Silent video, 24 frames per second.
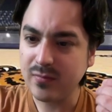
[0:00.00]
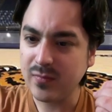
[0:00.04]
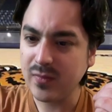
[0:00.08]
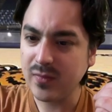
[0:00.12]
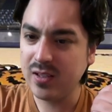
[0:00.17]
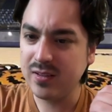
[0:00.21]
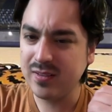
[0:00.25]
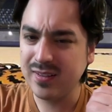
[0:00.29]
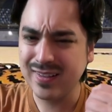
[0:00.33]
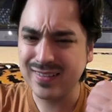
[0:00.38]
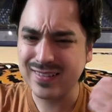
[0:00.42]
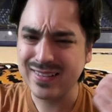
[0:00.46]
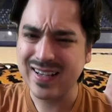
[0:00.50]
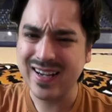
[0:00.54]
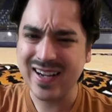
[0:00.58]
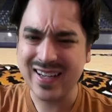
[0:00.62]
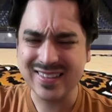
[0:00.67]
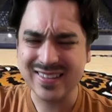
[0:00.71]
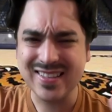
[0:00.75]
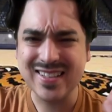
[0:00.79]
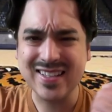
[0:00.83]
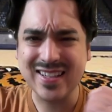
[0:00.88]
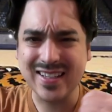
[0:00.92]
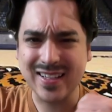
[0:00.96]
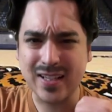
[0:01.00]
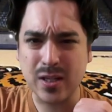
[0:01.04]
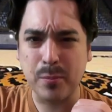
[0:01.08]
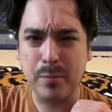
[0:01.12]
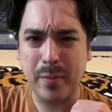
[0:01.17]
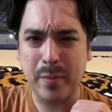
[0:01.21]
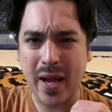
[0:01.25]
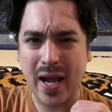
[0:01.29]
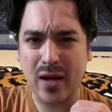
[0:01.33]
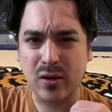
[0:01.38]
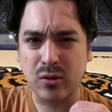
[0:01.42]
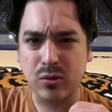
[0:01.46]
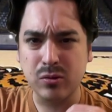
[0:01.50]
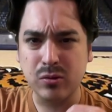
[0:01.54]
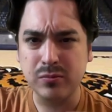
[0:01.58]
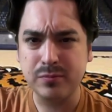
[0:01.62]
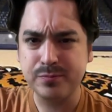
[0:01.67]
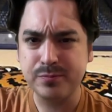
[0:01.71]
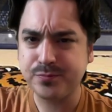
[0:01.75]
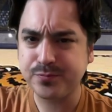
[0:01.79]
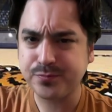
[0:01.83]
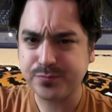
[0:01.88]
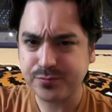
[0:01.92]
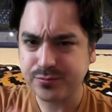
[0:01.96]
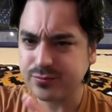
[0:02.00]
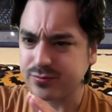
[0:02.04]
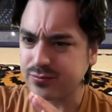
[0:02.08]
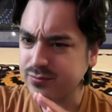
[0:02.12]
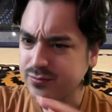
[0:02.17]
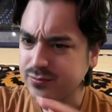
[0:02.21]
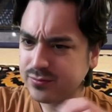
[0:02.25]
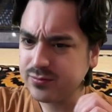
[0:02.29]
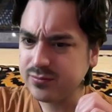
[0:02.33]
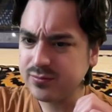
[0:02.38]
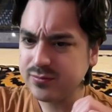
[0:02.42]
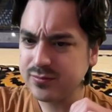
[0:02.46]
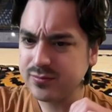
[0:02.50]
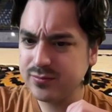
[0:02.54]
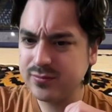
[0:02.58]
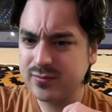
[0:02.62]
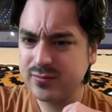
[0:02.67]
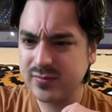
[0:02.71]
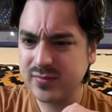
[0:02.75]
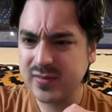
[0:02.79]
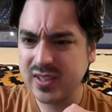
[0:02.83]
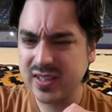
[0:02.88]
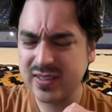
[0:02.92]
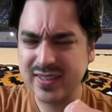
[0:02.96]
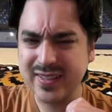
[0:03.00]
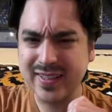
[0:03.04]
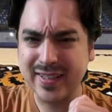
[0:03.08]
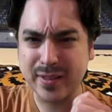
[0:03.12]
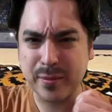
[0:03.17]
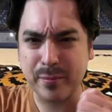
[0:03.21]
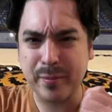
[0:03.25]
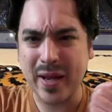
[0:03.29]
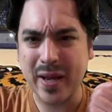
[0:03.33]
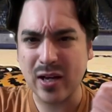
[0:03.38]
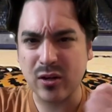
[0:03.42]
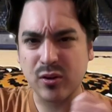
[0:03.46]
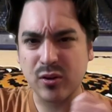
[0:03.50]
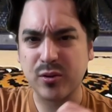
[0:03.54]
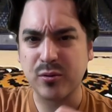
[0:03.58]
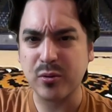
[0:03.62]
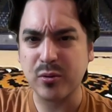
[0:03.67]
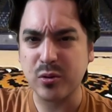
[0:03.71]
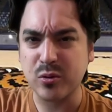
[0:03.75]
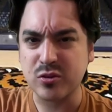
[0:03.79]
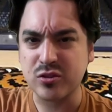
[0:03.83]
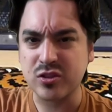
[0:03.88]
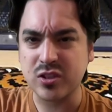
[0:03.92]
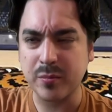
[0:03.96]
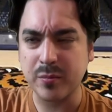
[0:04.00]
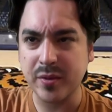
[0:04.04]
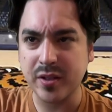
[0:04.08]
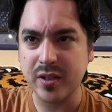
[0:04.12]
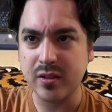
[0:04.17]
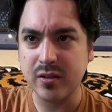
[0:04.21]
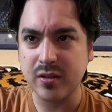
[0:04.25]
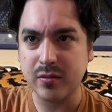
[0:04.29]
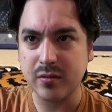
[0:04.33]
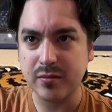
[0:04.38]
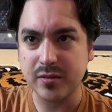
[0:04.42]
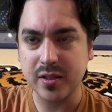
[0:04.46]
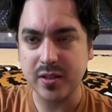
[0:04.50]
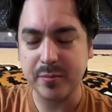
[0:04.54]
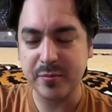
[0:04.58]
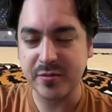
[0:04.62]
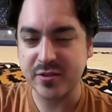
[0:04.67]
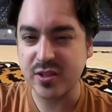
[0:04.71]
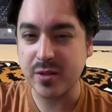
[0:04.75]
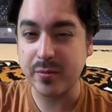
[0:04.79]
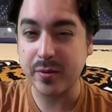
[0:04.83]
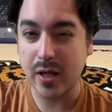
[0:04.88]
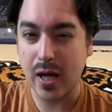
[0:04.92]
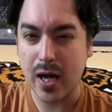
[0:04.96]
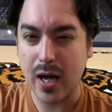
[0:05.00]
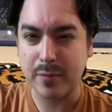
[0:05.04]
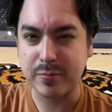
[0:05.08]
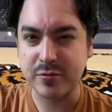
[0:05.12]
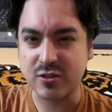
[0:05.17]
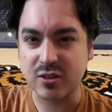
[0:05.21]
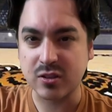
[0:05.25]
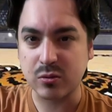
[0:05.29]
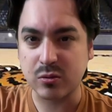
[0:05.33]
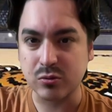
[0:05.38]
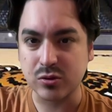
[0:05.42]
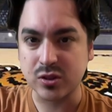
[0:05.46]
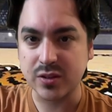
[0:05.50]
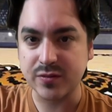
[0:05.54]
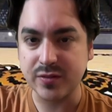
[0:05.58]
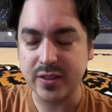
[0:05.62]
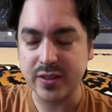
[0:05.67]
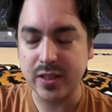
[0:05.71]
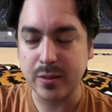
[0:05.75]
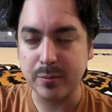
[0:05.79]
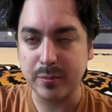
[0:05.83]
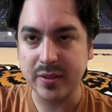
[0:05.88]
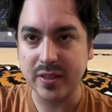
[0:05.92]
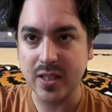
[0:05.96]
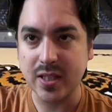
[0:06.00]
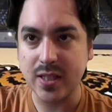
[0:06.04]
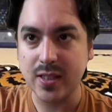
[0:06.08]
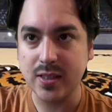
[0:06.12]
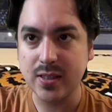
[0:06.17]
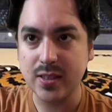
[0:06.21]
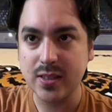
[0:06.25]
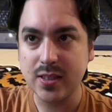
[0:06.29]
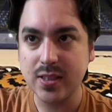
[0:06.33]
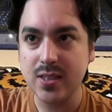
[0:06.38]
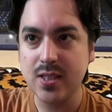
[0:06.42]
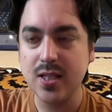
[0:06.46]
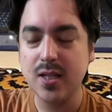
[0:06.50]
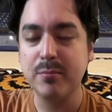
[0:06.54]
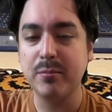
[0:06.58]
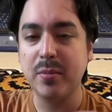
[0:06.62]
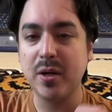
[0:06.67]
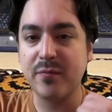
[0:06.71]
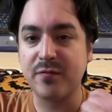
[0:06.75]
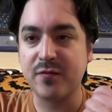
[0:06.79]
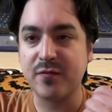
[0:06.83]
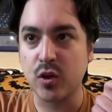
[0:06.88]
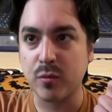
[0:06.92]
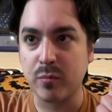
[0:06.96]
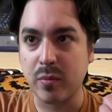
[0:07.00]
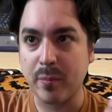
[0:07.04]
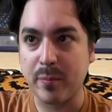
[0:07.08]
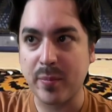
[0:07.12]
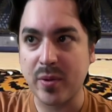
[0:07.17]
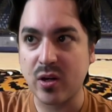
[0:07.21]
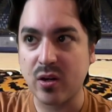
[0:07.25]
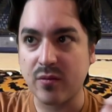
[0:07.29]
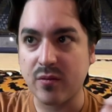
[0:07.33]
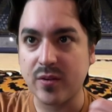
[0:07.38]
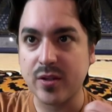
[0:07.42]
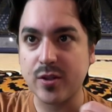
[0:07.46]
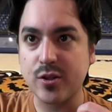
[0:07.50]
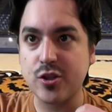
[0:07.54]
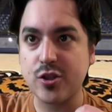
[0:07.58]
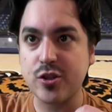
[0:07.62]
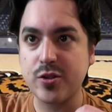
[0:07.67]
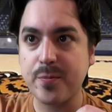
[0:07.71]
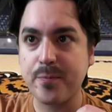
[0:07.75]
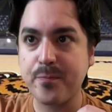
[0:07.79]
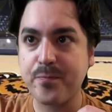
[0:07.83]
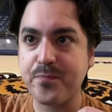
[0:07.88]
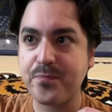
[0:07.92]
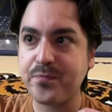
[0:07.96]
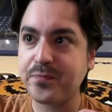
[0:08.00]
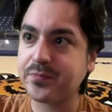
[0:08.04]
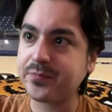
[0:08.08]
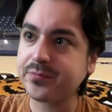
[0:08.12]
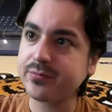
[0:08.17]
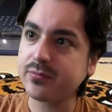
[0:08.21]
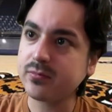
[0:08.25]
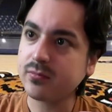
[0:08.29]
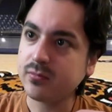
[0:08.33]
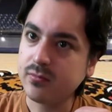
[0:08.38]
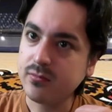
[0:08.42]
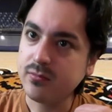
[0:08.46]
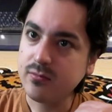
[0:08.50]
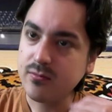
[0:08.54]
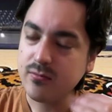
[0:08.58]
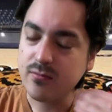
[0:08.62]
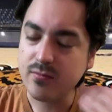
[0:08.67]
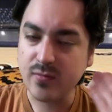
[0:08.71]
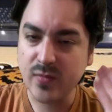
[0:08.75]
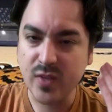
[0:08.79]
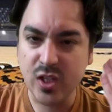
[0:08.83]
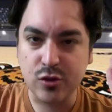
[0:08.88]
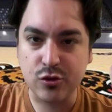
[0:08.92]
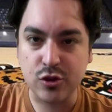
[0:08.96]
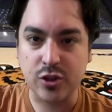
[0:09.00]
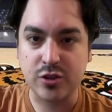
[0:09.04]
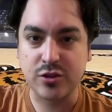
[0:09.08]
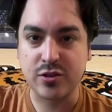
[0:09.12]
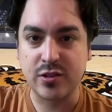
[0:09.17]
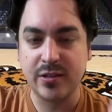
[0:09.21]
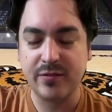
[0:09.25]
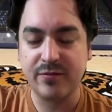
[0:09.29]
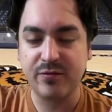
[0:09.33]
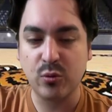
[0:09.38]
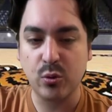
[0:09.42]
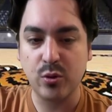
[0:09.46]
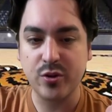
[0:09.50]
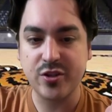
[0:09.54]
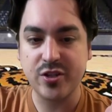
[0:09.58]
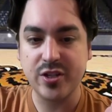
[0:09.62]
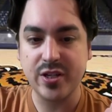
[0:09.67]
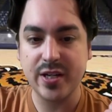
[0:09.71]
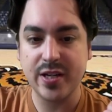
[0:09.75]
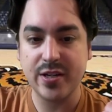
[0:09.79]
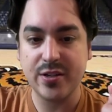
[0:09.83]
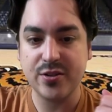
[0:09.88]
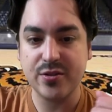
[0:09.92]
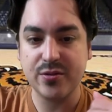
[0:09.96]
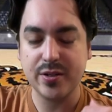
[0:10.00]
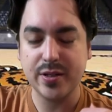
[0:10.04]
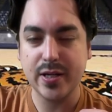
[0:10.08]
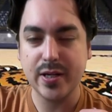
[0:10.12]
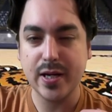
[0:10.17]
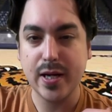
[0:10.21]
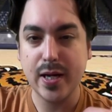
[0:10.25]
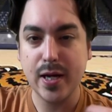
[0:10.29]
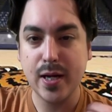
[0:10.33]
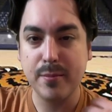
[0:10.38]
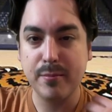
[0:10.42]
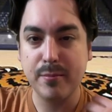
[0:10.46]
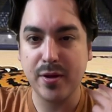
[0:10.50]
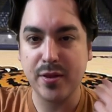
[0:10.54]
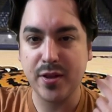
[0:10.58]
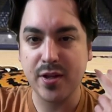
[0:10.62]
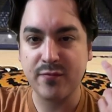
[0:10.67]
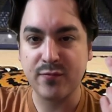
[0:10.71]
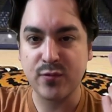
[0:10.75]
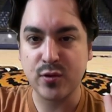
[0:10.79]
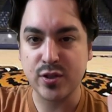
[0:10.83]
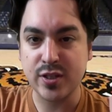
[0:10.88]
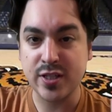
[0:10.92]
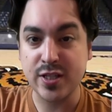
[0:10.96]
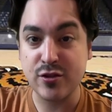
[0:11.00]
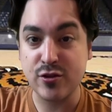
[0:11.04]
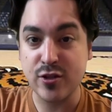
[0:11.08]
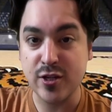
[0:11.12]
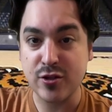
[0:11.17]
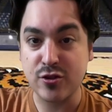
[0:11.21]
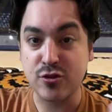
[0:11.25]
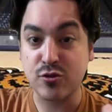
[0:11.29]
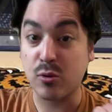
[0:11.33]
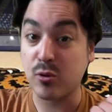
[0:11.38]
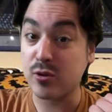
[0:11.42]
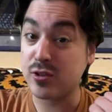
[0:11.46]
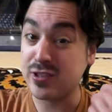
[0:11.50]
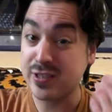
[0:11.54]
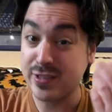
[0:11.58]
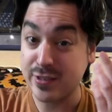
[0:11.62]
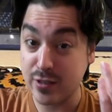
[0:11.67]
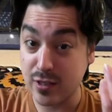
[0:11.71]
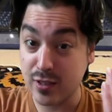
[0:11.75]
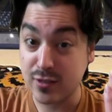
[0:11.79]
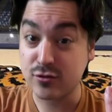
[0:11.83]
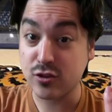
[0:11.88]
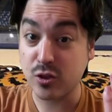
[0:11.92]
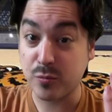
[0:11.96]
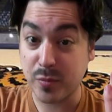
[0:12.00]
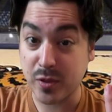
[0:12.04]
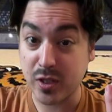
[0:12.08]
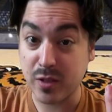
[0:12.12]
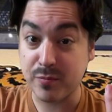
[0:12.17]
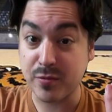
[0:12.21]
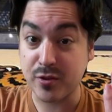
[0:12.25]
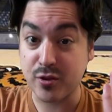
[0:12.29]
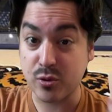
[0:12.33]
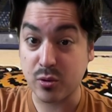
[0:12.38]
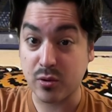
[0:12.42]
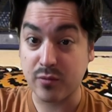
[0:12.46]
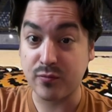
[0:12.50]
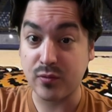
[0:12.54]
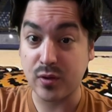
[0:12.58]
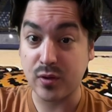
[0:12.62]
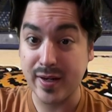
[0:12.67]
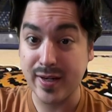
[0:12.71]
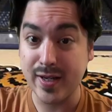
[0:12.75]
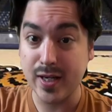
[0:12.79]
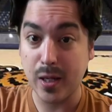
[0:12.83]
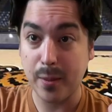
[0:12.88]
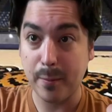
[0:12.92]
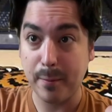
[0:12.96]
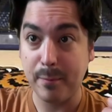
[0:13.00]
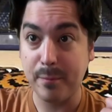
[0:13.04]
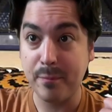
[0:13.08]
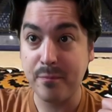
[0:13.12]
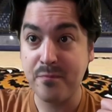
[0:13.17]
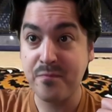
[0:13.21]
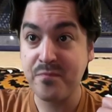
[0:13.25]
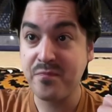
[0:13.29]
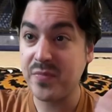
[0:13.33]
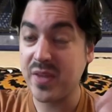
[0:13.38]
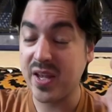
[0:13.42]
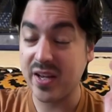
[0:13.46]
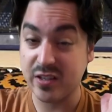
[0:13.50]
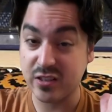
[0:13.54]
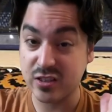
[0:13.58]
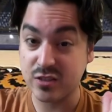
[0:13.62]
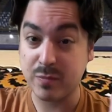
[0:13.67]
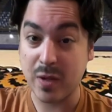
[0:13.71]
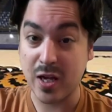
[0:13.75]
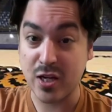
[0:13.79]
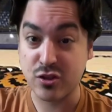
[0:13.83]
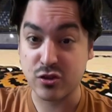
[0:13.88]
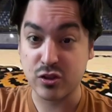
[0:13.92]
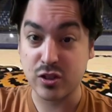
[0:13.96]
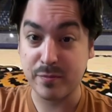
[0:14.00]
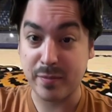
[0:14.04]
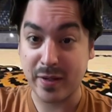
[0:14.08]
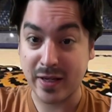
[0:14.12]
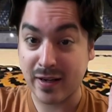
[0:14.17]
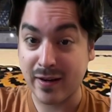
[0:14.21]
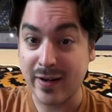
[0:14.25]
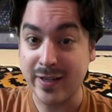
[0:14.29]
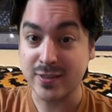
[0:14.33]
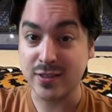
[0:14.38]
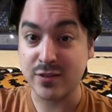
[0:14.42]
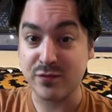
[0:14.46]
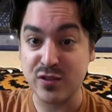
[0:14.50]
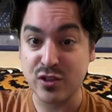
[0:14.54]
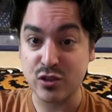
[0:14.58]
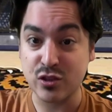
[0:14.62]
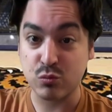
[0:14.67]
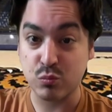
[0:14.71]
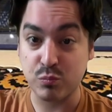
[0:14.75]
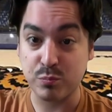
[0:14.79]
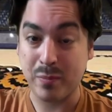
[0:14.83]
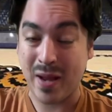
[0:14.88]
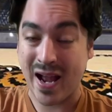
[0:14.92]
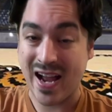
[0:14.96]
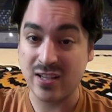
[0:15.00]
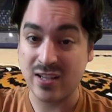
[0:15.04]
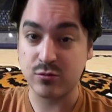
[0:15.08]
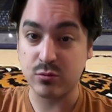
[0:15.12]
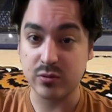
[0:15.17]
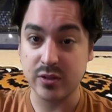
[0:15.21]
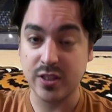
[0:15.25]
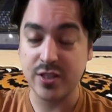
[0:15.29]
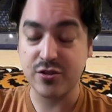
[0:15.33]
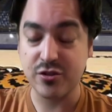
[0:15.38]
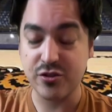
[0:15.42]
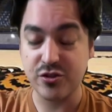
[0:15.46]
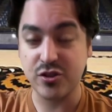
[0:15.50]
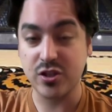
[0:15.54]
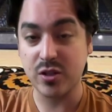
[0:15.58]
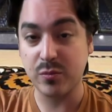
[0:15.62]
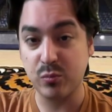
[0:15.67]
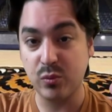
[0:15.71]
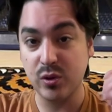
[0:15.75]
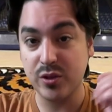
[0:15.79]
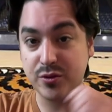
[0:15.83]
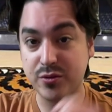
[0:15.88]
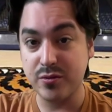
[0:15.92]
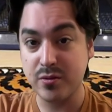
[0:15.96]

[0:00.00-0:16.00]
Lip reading: I think he can battle. I think he can battle through some of the obstacles of the NBA. But for Biberovic, just an unfortunate injury. But then for TJ Shorts, it does open up the door for him, and especially because of his past relationship with